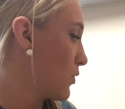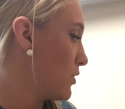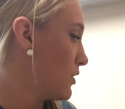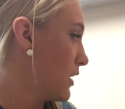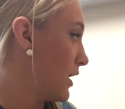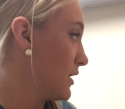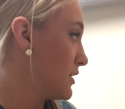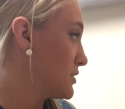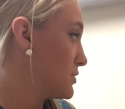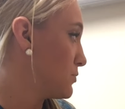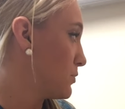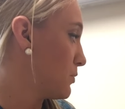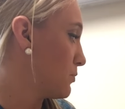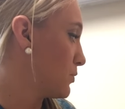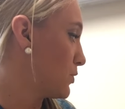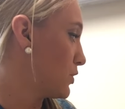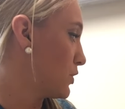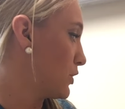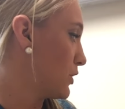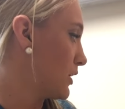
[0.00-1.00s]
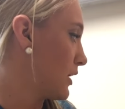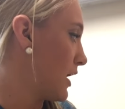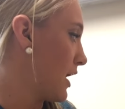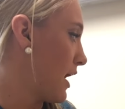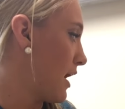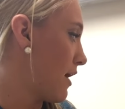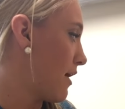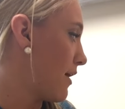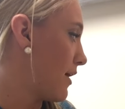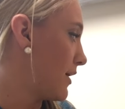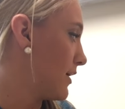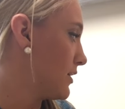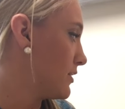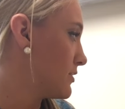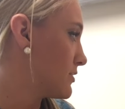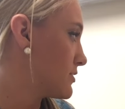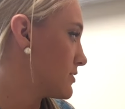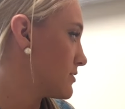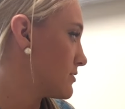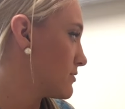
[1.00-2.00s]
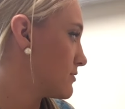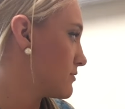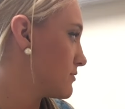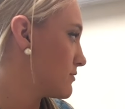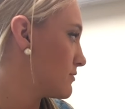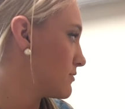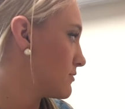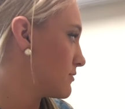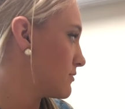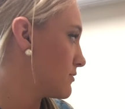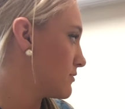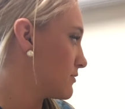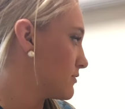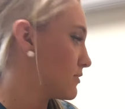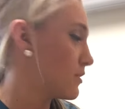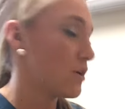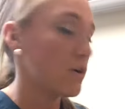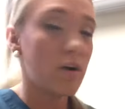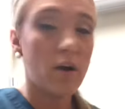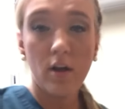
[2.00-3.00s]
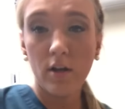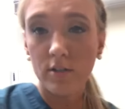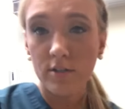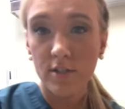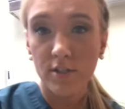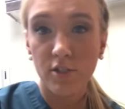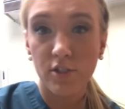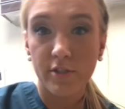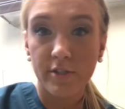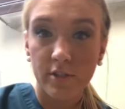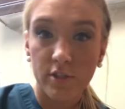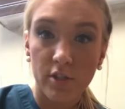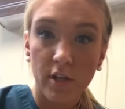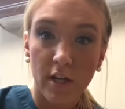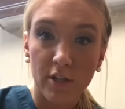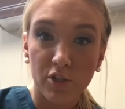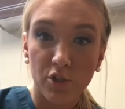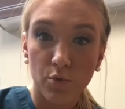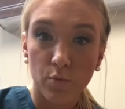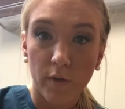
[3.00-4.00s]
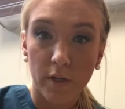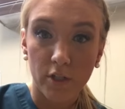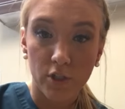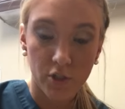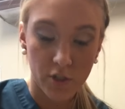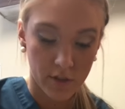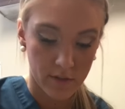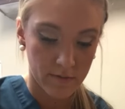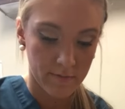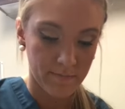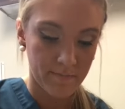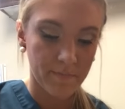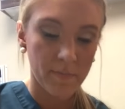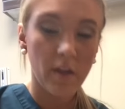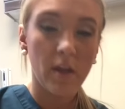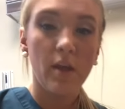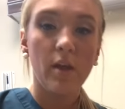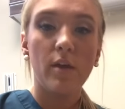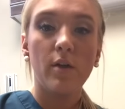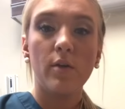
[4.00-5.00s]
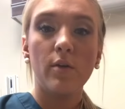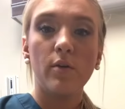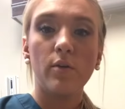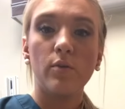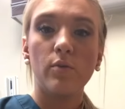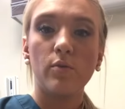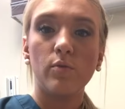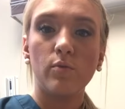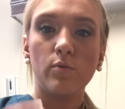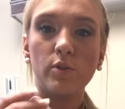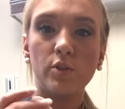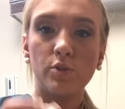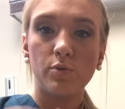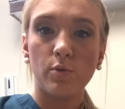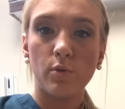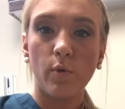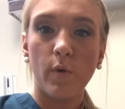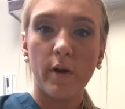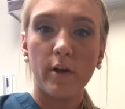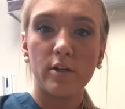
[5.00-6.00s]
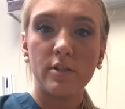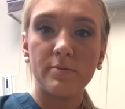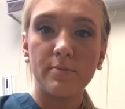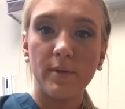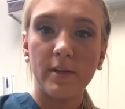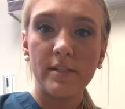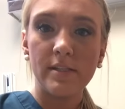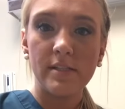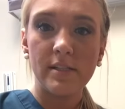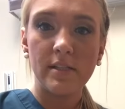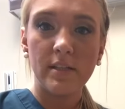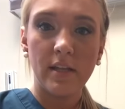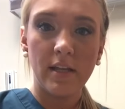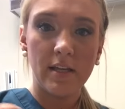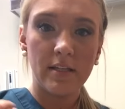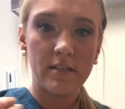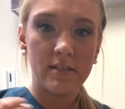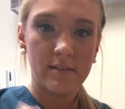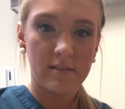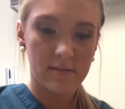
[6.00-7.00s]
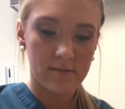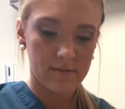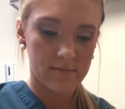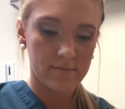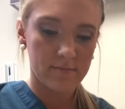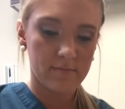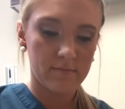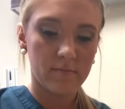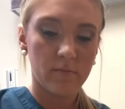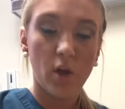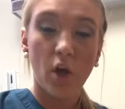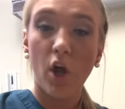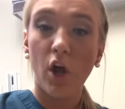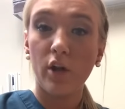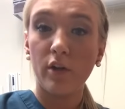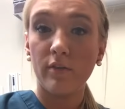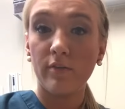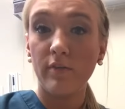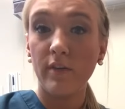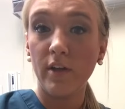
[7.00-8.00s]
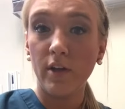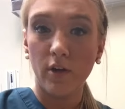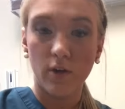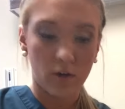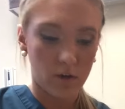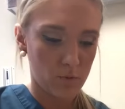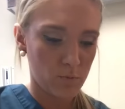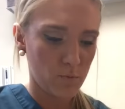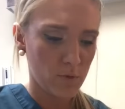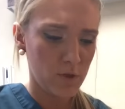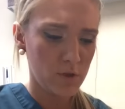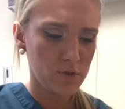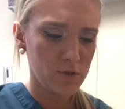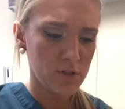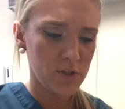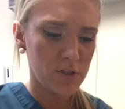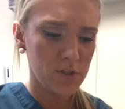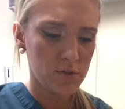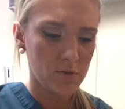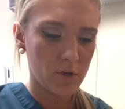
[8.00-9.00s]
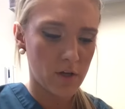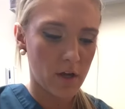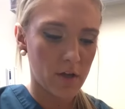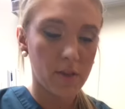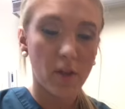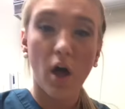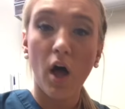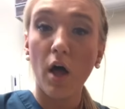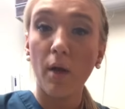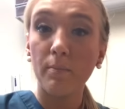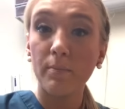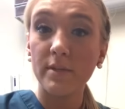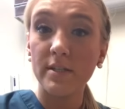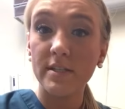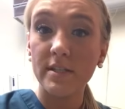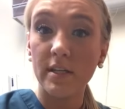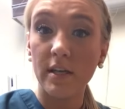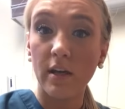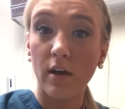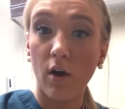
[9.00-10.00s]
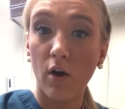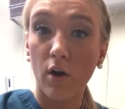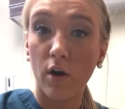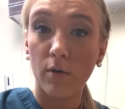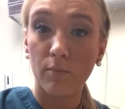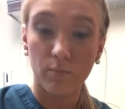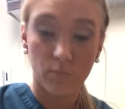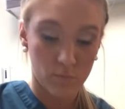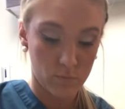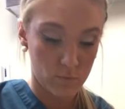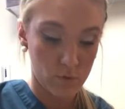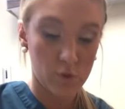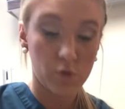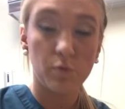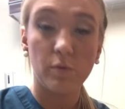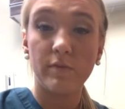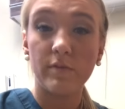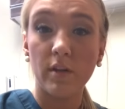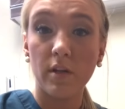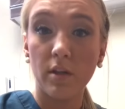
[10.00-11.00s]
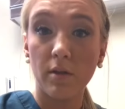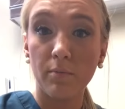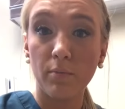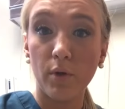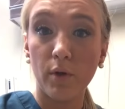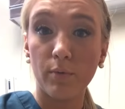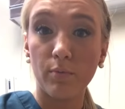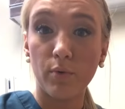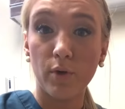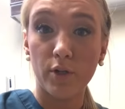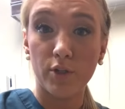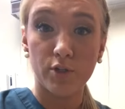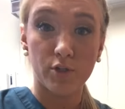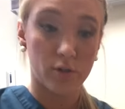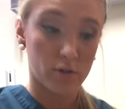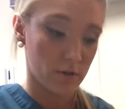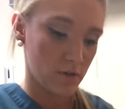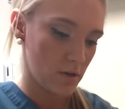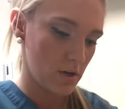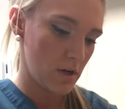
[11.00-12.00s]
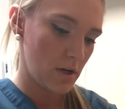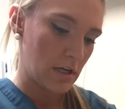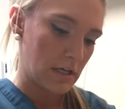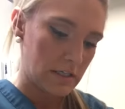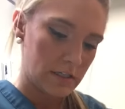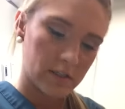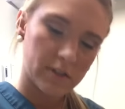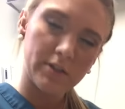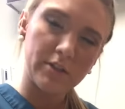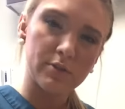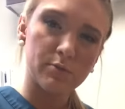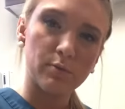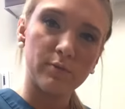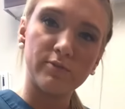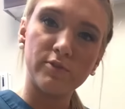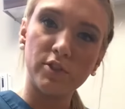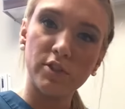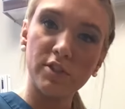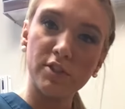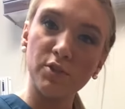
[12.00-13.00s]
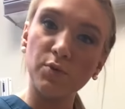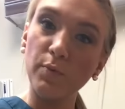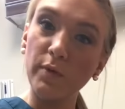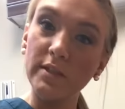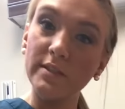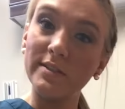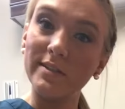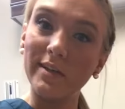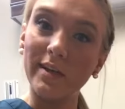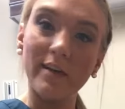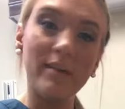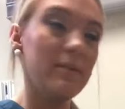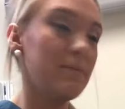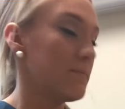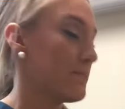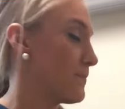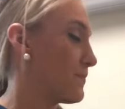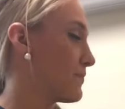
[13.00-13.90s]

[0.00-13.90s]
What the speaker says: next we will look at our oxygen saturation, which requires placing this on a finger, and we usually do it on the opposite arm, which we've done the blood pressure, because we've just squeezed it.